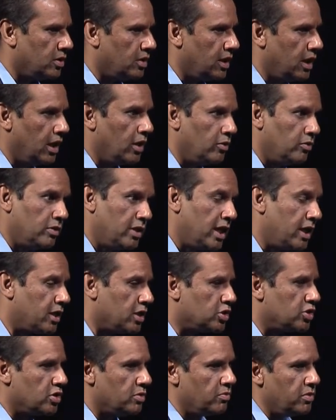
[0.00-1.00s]
Now, that
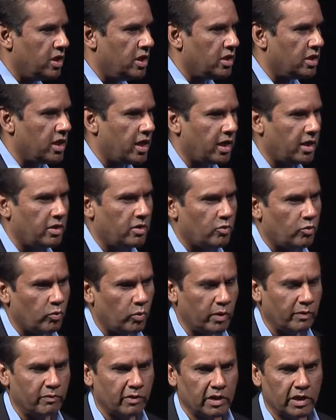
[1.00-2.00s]
doesn't mean that
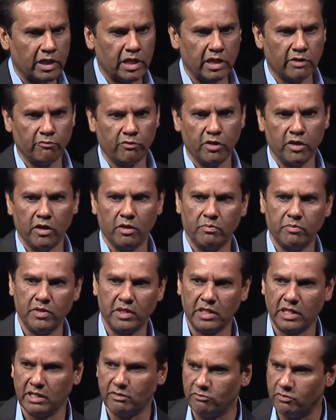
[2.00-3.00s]
we will give up
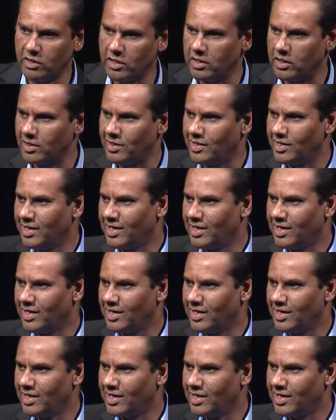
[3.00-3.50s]
and give in